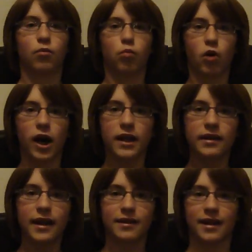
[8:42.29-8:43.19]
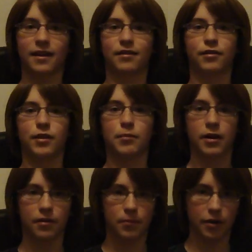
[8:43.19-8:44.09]
One is not necessarily
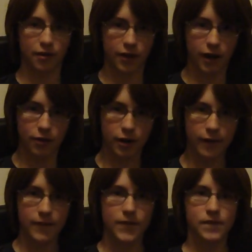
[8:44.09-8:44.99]
better, better than the other.